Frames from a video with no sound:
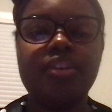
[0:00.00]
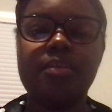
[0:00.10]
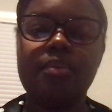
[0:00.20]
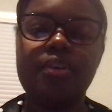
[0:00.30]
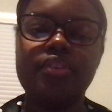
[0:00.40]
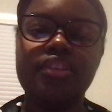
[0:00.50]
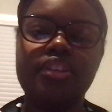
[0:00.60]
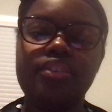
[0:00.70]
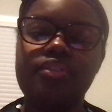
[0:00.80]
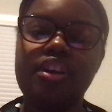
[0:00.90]
the person
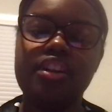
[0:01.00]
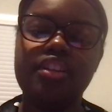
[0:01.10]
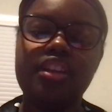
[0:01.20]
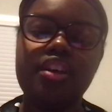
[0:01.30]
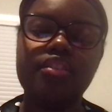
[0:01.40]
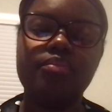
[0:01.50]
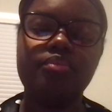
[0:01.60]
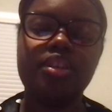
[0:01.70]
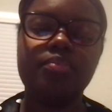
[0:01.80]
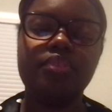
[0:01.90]
is trying to tell them
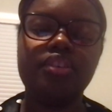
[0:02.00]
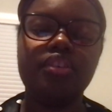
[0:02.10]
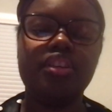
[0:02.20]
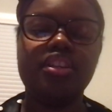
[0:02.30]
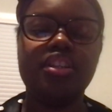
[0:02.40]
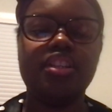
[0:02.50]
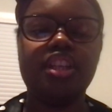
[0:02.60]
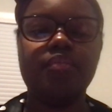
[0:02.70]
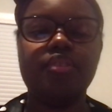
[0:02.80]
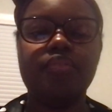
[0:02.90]
something, you can just
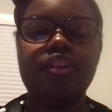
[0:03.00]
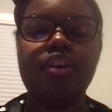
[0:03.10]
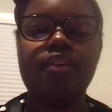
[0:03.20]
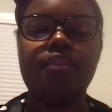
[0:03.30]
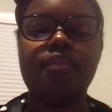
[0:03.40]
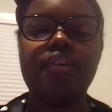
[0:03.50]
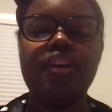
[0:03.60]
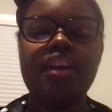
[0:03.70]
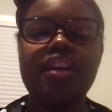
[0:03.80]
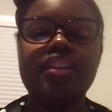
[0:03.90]
let them know
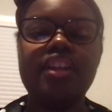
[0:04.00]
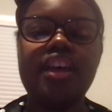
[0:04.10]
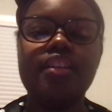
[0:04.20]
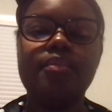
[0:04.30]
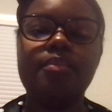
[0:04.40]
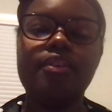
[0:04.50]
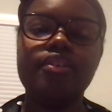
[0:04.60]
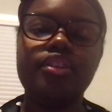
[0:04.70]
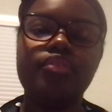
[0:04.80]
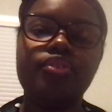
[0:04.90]
that the
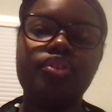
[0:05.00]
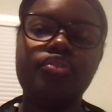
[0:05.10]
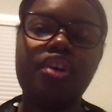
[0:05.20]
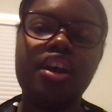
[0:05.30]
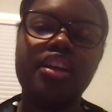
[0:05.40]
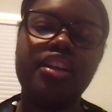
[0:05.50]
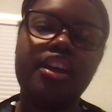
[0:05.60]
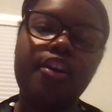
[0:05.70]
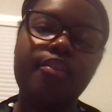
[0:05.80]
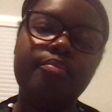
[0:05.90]
person who is trying to
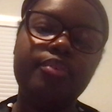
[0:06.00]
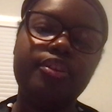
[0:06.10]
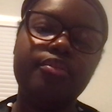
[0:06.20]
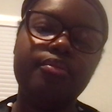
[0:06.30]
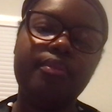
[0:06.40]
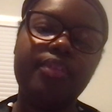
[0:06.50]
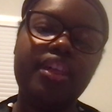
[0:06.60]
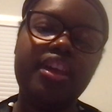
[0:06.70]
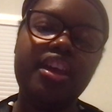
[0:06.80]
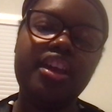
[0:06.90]
help you,
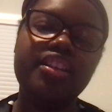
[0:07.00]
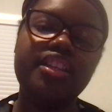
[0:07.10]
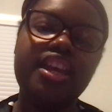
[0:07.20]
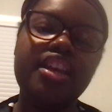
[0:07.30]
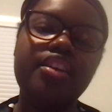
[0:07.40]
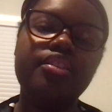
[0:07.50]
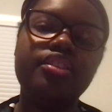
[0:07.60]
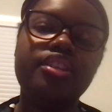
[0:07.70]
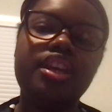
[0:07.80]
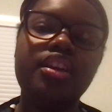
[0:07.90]
they
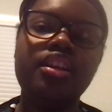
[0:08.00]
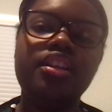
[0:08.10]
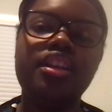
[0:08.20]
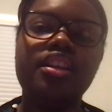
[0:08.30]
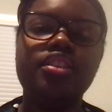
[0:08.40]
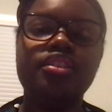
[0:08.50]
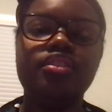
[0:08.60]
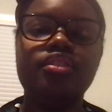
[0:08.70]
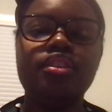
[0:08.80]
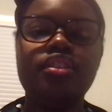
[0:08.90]
didn't
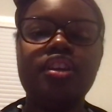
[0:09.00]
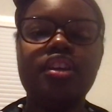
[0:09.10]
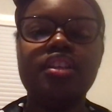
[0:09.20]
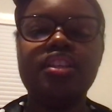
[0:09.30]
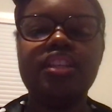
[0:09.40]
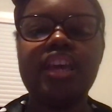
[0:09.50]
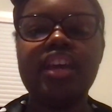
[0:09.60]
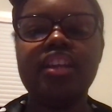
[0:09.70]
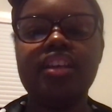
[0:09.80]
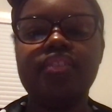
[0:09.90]

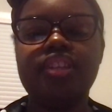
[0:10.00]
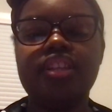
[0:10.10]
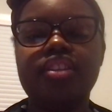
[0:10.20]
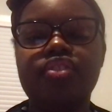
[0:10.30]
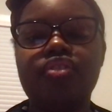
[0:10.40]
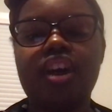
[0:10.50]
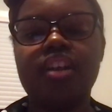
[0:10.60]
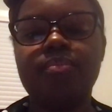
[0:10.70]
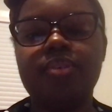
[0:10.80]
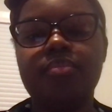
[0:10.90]
say nothing to try to
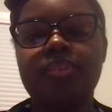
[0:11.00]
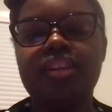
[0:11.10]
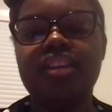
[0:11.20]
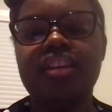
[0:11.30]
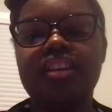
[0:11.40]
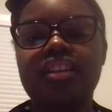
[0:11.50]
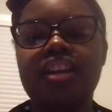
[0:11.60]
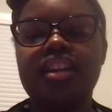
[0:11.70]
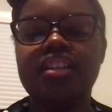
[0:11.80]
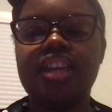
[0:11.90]
be mean.
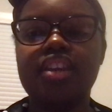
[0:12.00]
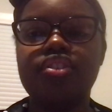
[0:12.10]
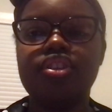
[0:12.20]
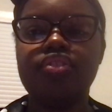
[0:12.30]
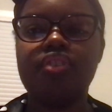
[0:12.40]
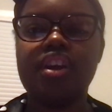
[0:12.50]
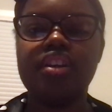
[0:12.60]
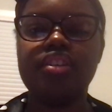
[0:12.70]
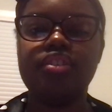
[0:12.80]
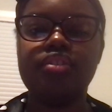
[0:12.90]
They just
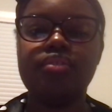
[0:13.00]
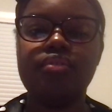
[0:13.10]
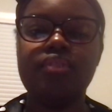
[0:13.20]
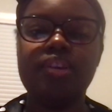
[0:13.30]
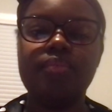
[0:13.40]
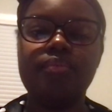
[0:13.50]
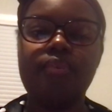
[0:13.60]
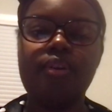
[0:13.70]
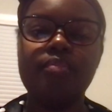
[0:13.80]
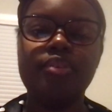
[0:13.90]
trying to
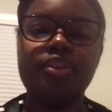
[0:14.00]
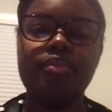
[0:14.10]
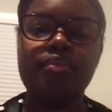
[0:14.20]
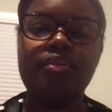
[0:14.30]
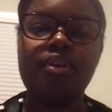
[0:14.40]
inform you